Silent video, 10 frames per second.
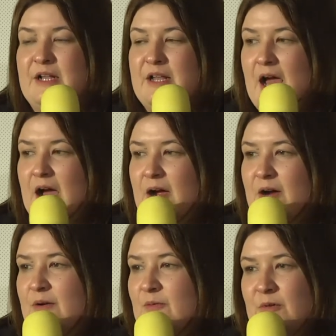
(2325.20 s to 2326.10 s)

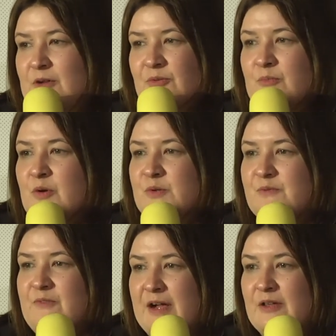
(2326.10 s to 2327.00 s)
are one of the
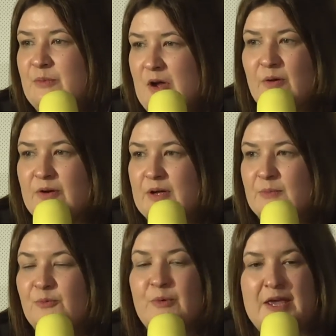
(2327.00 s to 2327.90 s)
most valuable
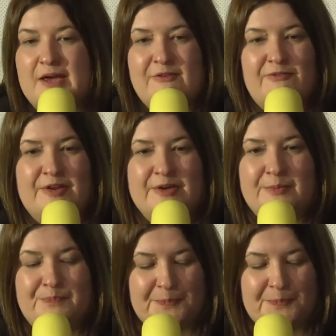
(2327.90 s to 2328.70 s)
outcomes we have here.